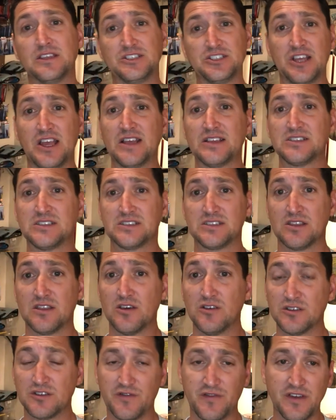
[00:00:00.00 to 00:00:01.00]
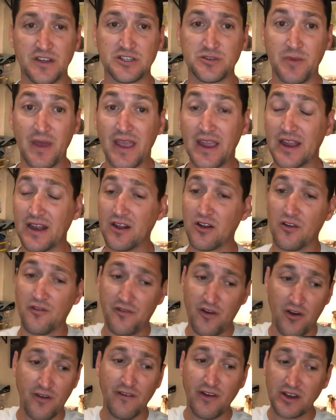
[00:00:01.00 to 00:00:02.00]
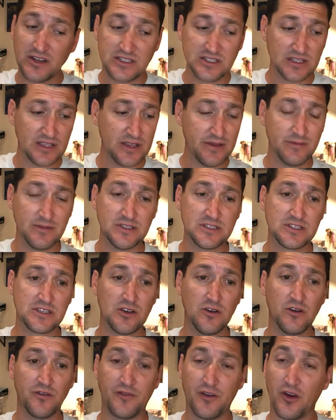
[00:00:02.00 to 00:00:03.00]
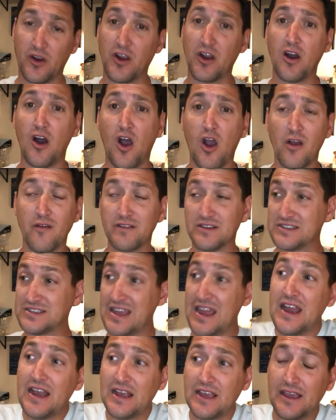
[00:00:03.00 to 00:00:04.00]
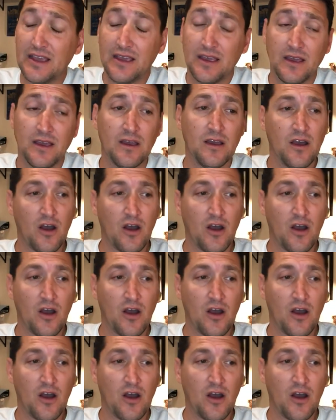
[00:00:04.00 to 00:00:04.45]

the chances of those fish making it are very, very slim. And so if you're gonna harvest any,